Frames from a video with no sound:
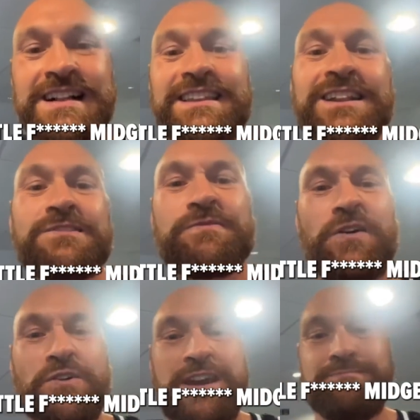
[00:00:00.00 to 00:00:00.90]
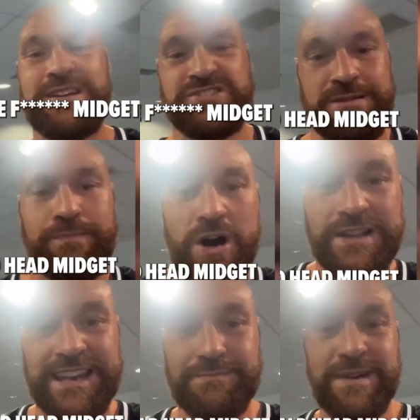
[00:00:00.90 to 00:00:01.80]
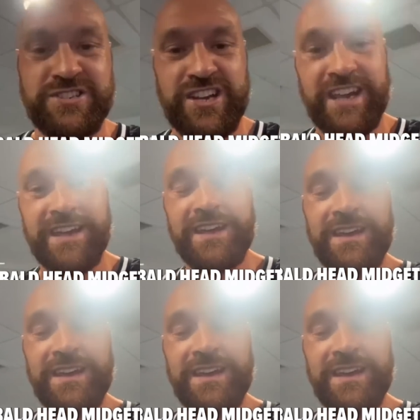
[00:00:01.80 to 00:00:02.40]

little fucking midget, bald-headed midget.